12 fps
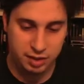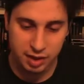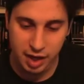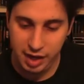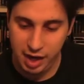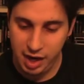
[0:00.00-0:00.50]

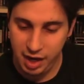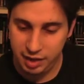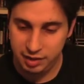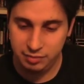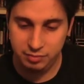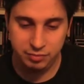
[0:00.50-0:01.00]
I
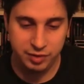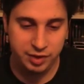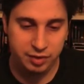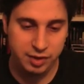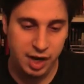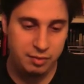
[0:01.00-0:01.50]
got
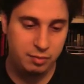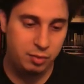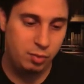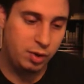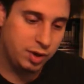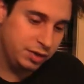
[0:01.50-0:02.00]
Reno
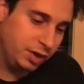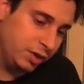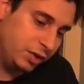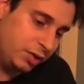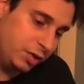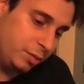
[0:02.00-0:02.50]
911,
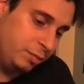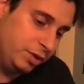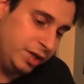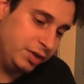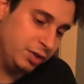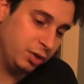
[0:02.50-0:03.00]
the
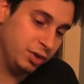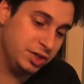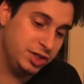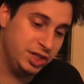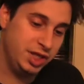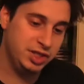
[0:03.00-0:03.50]
complete third
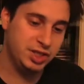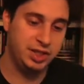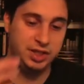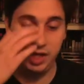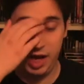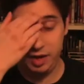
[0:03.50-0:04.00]

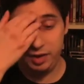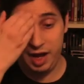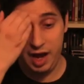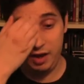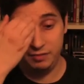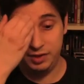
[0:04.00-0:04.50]
season. I only
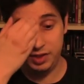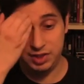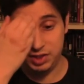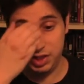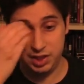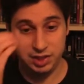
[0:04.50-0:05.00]
have this
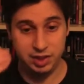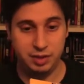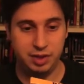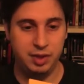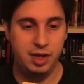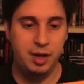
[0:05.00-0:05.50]

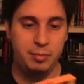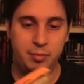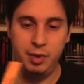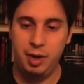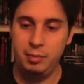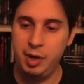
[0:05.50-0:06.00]
season.
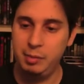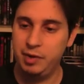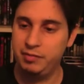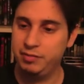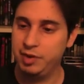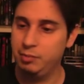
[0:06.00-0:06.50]

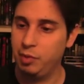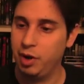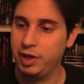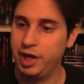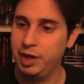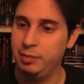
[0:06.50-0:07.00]
My friend
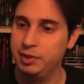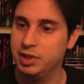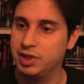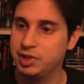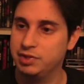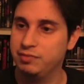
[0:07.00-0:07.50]
Mark gave me
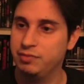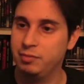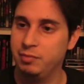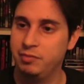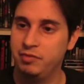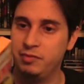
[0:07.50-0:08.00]
this
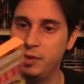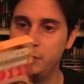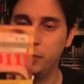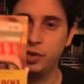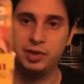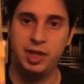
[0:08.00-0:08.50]
for my
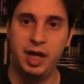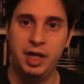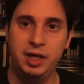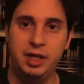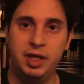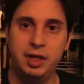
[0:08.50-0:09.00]

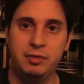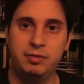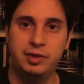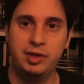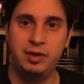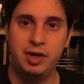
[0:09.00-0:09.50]
birthday.
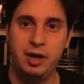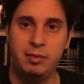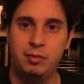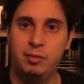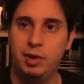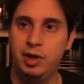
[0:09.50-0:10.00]
Reno
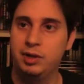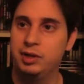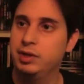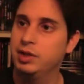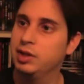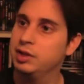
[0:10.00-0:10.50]

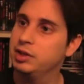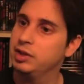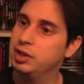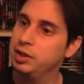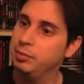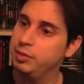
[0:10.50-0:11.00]
911,
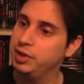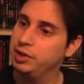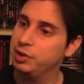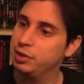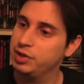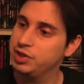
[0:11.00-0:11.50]
the complete
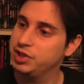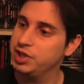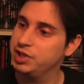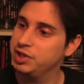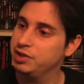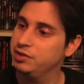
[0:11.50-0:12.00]
third
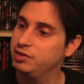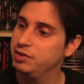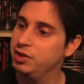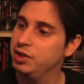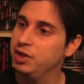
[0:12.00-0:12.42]
season.